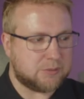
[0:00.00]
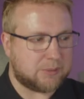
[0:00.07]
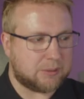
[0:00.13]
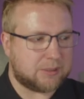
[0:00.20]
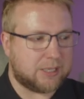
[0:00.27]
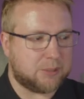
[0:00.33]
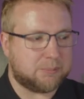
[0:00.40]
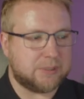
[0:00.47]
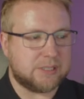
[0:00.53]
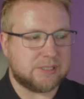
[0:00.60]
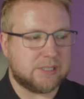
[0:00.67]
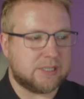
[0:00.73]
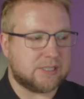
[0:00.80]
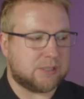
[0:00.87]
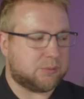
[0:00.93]
my cloud P
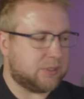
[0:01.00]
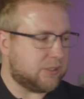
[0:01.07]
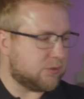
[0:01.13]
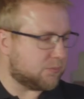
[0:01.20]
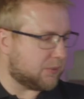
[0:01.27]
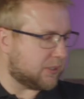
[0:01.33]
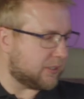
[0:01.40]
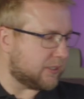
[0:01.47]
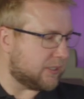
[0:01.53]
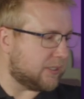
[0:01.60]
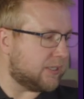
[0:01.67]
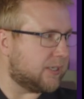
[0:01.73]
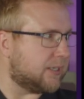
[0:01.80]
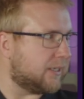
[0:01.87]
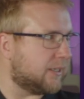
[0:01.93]
C because I want to use my
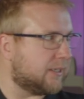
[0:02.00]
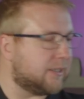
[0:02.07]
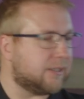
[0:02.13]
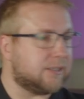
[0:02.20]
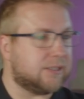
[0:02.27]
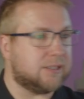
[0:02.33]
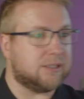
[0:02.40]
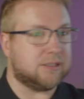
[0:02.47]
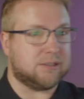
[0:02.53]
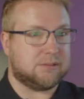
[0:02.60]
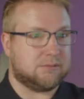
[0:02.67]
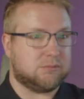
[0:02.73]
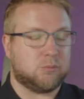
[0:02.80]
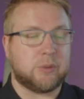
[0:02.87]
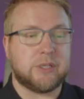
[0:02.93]
uh,
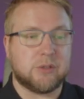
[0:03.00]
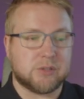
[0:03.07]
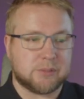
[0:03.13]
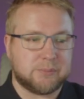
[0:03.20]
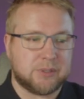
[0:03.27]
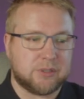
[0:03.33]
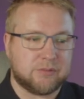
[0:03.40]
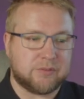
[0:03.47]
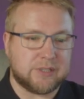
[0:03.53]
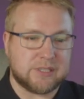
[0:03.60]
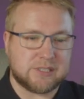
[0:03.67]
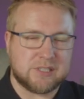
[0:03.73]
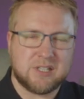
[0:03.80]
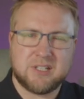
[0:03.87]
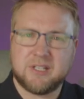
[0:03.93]
Windows computer for
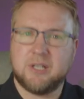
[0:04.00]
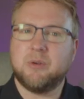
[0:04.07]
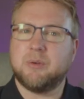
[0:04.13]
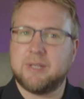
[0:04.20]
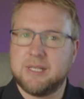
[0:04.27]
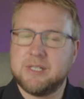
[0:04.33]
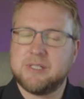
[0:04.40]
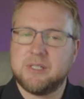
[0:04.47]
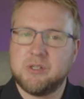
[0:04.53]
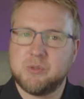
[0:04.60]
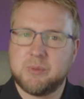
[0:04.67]
this. You don't need to use